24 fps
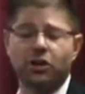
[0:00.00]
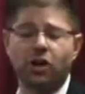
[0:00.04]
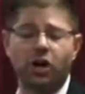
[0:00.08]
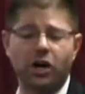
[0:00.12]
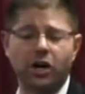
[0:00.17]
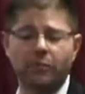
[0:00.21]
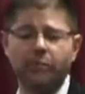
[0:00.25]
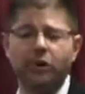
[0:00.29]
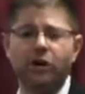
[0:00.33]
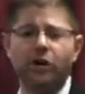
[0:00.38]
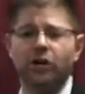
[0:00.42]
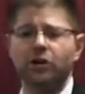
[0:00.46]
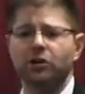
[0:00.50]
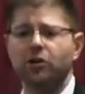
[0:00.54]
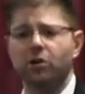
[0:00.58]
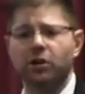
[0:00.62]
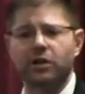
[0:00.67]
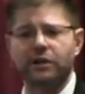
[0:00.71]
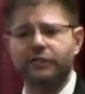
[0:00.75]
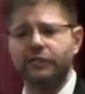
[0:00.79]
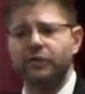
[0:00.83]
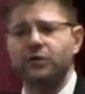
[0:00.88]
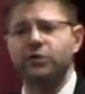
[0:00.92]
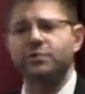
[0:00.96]
our part
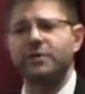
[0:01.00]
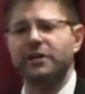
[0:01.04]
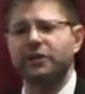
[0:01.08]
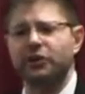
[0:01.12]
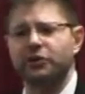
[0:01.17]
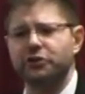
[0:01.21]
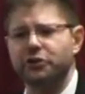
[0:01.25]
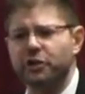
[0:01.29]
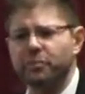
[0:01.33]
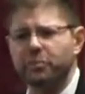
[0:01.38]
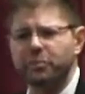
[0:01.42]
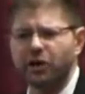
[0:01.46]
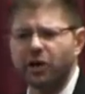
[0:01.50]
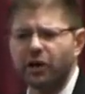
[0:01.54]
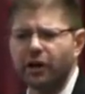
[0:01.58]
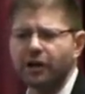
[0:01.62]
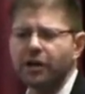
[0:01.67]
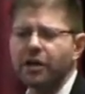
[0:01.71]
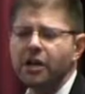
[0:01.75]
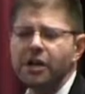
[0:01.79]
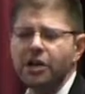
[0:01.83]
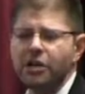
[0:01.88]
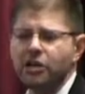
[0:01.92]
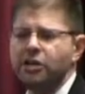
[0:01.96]
or if it was made on your
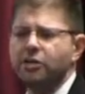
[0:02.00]
part,